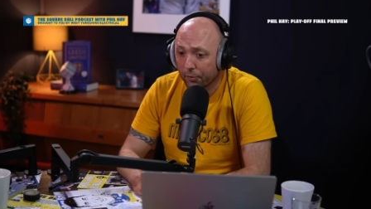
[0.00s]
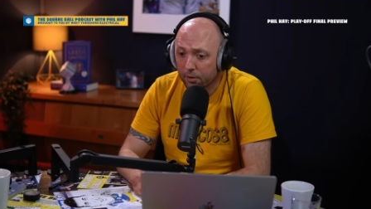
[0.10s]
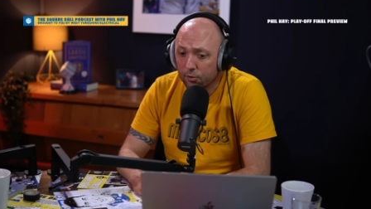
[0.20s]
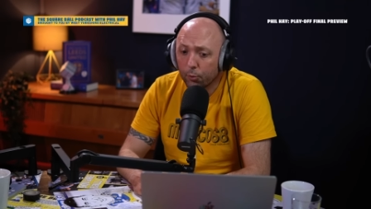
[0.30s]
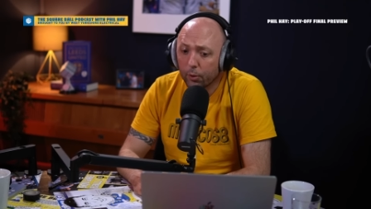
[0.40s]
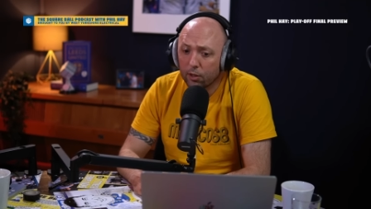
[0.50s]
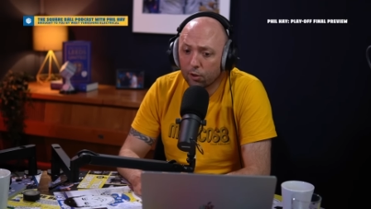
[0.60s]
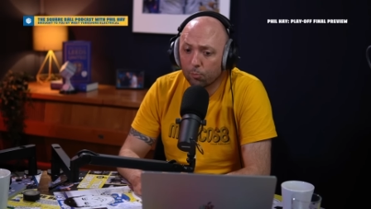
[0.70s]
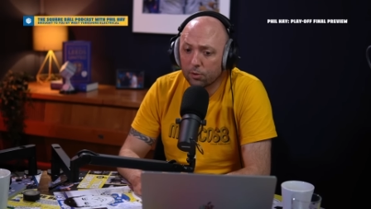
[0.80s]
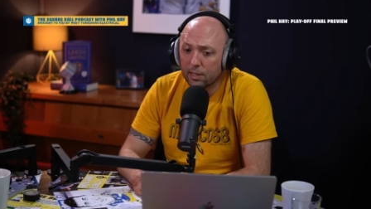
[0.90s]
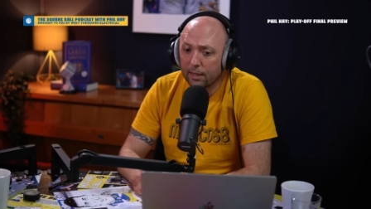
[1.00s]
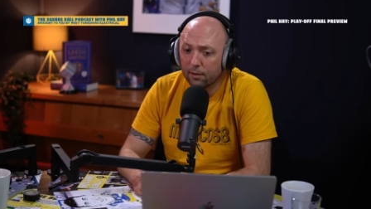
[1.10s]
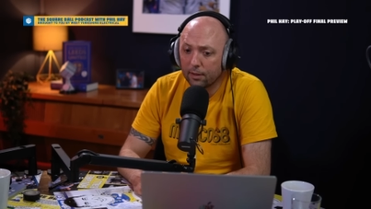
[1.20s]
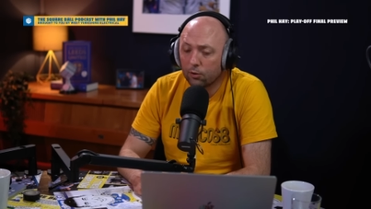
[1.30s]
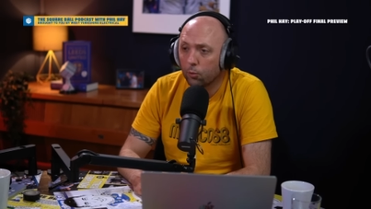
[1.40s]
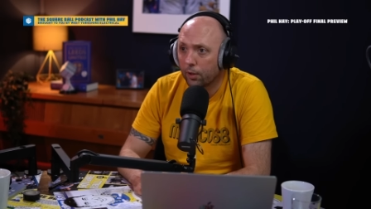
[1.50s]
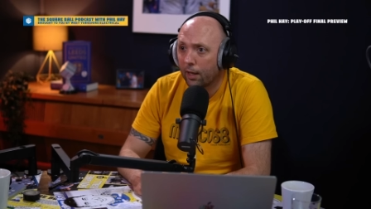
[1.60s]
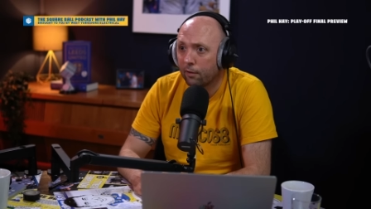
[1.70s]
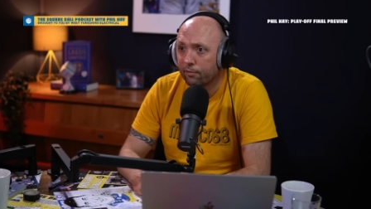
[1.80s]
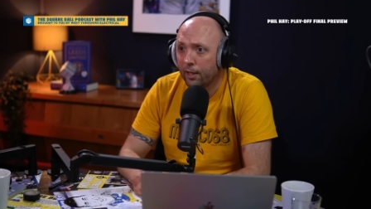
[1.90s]
There's no way you can pretend that they don't
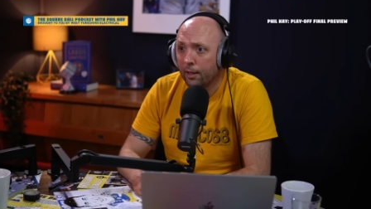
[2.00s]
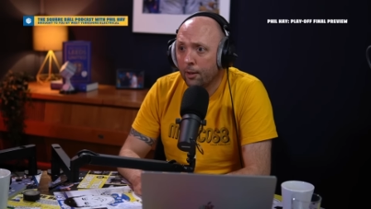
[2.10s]
have